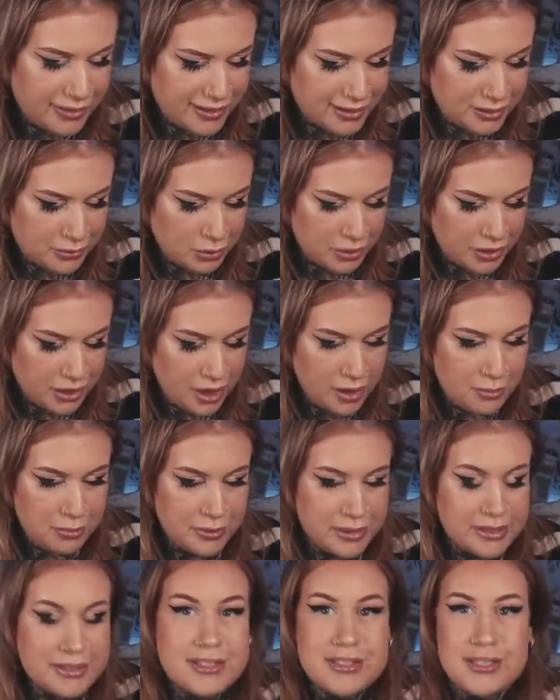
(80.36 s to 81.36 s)
this one up?
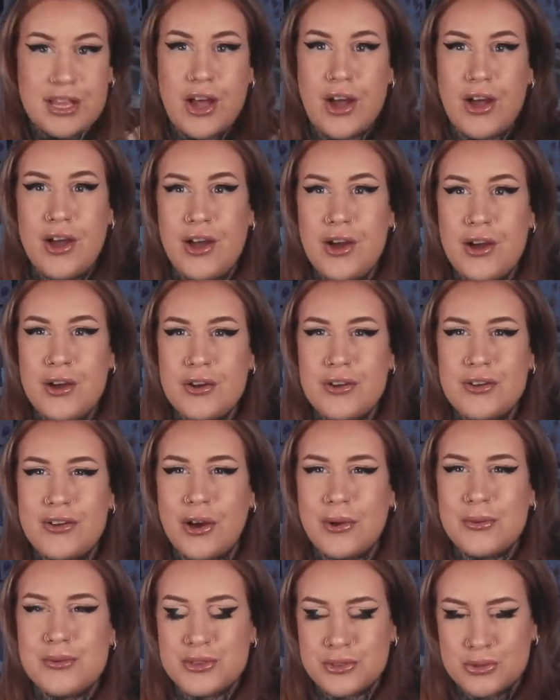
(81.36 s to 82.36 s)
It's uh,
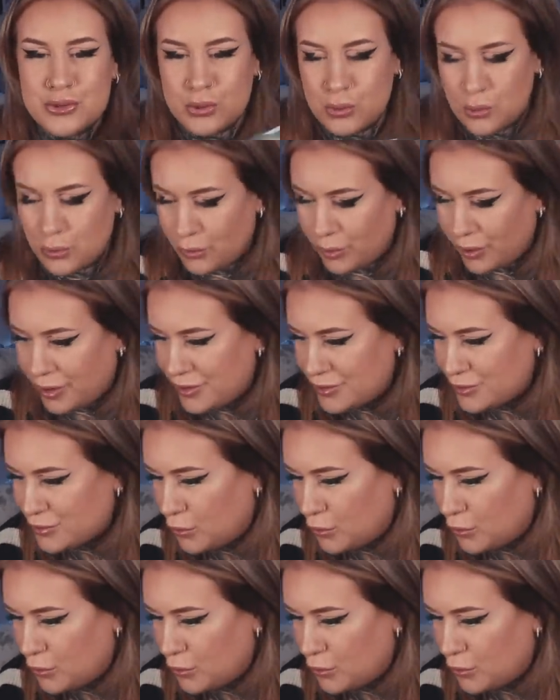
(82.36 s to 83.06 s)
Ghost Stories